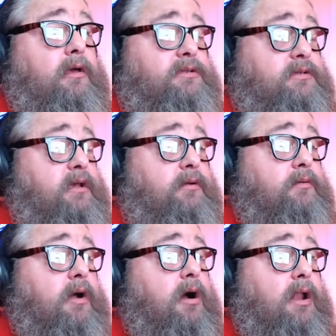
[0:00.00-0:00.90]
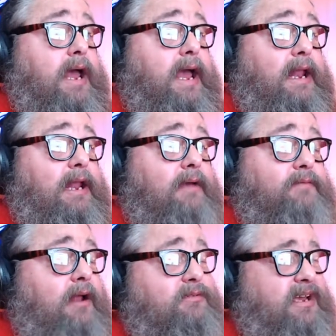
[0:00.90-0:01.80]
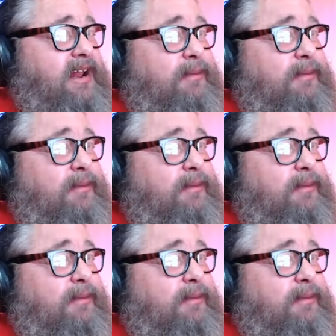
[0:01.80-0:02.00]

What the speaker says: So all I had left, and I was like, no,